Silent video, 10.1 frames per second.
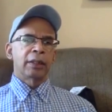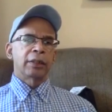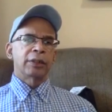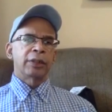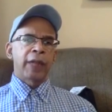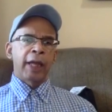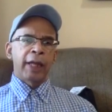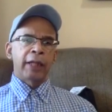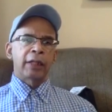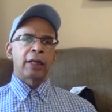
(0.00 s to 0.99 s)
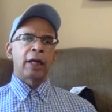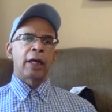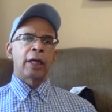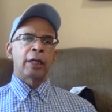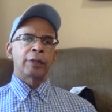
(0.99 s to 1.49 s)
stay
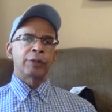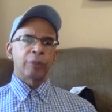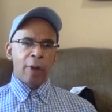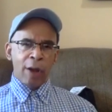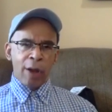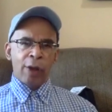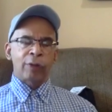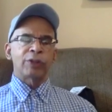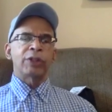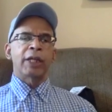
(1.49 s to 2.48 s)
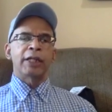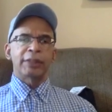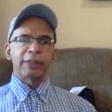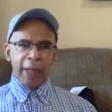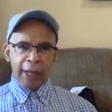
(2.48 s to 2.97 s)
uh, strong, stay
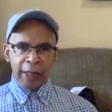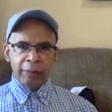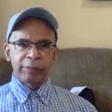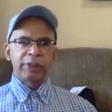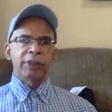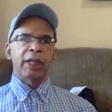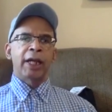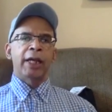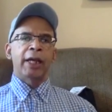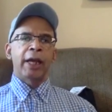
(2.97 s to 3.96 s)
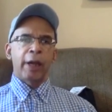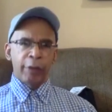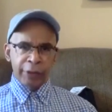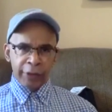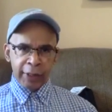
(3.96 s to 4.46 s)
safe, stay
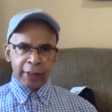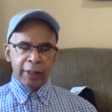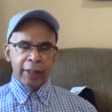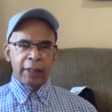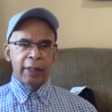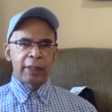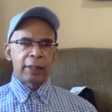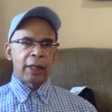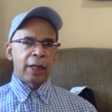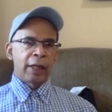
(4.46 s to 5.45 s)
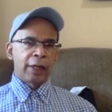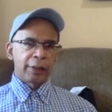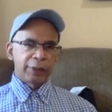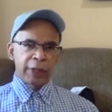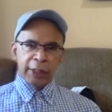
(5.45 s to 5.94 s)
healthy, uh,
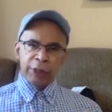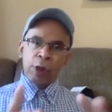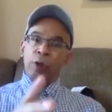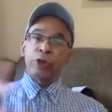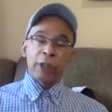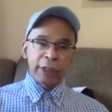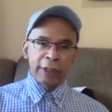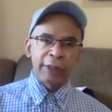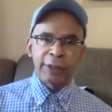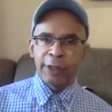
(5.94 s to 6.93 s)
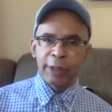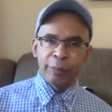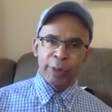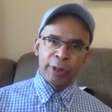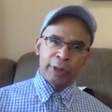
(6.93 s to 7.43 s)
stay socially
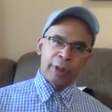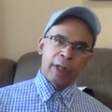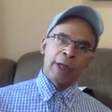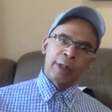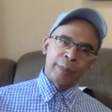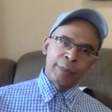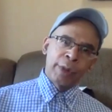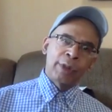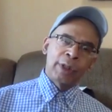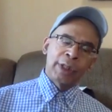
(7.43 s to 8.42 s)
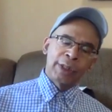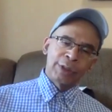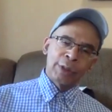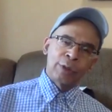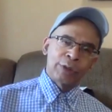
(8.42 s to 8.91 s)
distant, but uh, mm. communally and
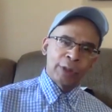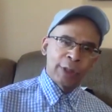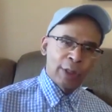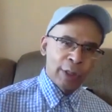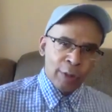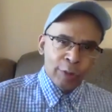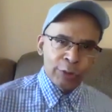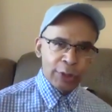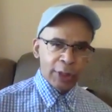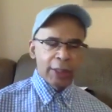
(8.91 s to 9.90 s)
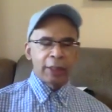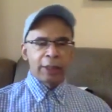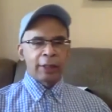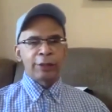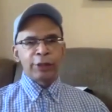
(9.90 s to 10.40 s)
socially close
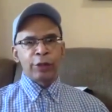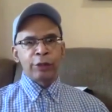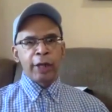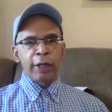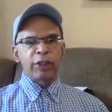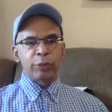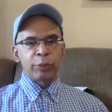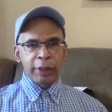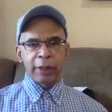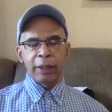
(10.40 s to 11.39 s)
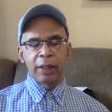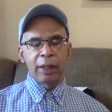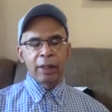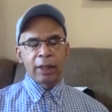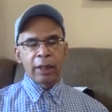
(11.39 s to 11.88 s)
until next week.
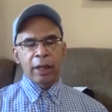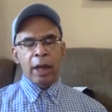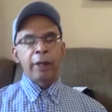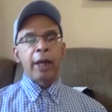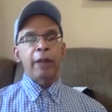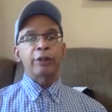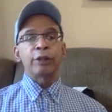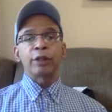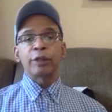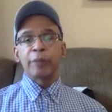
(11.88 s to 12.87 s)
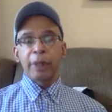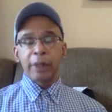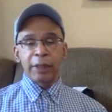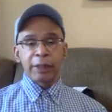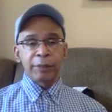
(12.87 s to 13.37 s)
Our and national committee
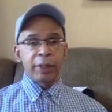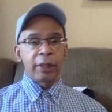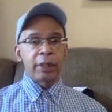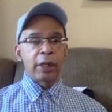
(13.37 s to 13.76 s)
is those, meeting uh,